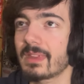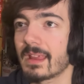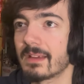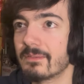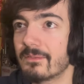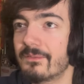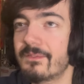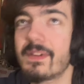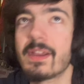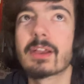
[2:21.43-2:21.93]

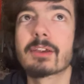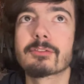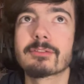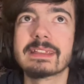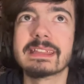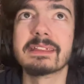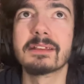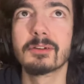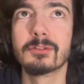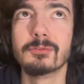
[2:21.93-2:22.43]

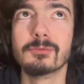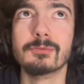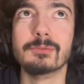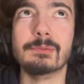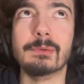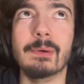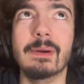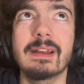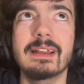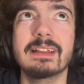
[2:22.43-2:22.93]
very
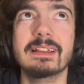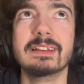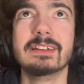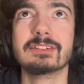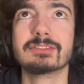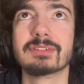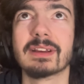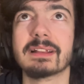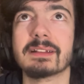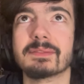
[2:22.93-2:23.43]
cool
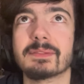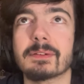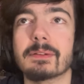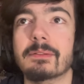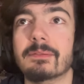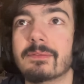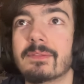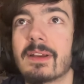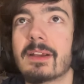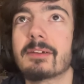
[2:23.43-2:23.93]
trailer for a
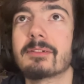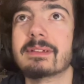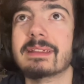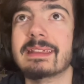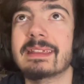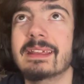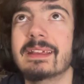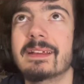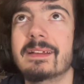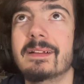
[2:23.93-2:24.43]
very...
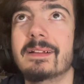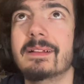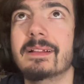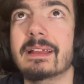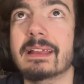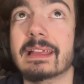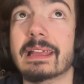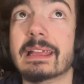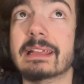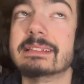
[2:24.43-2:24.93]

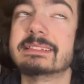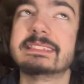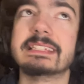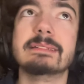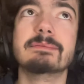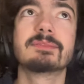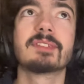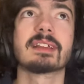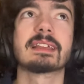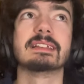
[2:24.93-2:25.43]
It
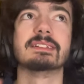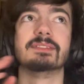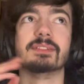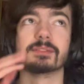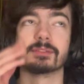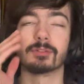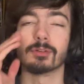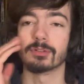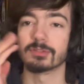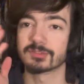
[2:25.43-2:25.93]
seems like it's
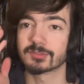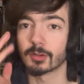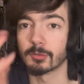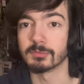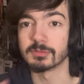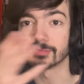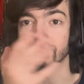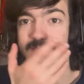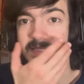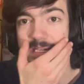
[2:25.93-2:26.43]
got so
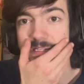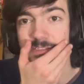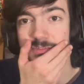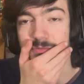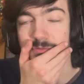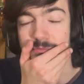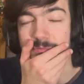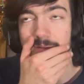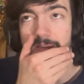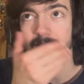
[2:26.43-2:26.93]
much
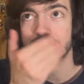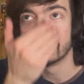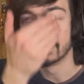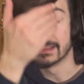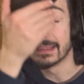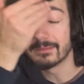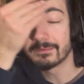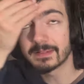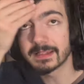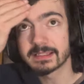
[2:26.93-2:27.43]
potential.
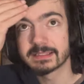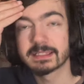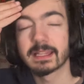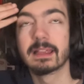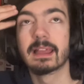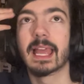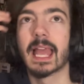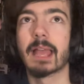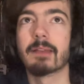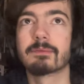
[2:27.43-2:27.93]
Netflix
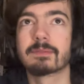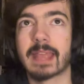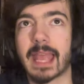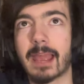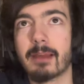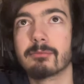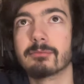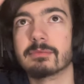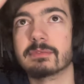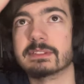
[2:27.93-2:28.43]
have
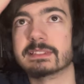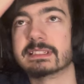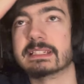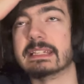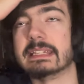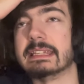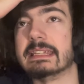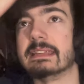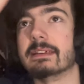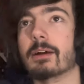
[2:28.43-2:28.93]

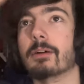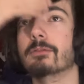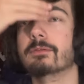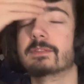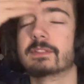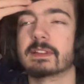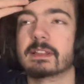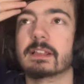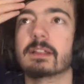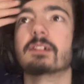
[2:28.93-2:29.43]
countlessly, over
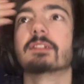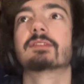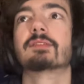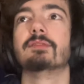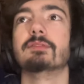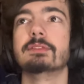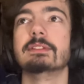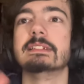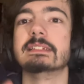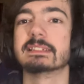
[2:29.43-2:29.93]
the last
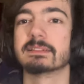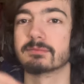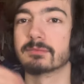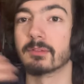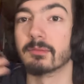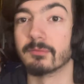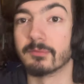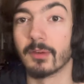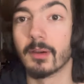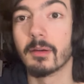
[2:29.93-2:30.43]
few years, have
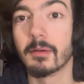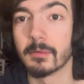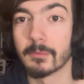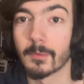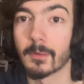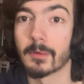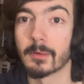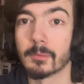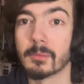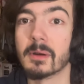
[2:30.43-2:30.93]
done very,
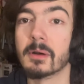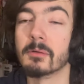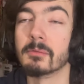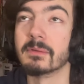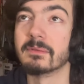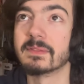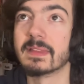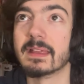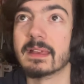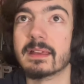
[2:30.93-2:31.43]
very well
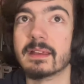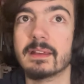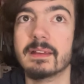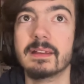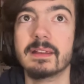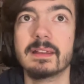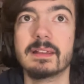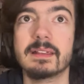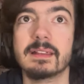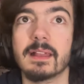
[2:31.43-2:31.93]
with their
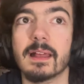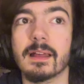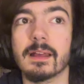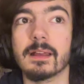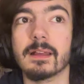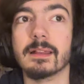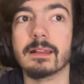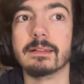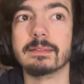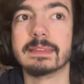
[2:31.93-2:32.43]

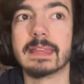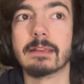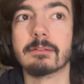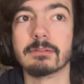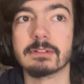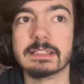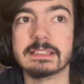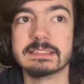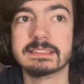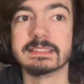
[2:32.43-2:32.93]
uh, their
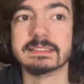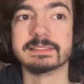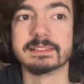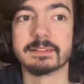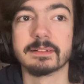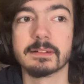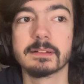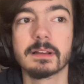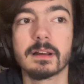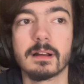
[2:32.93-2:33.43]
releases, and
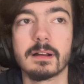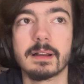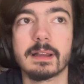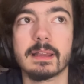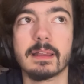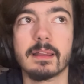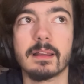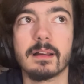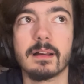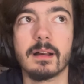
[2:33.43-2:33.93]
I,
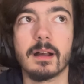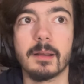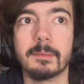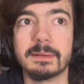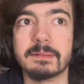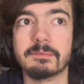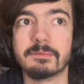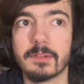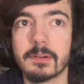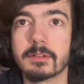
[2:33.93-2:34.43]
I,
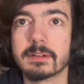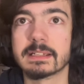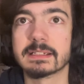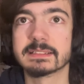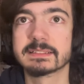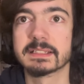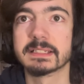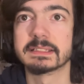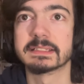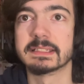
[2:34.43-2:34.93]
I'm very
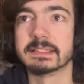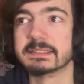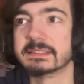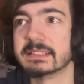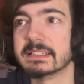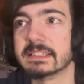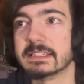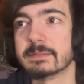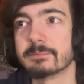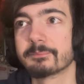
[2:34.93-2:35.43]
excited to
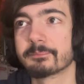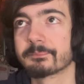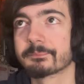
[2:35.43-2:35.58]
see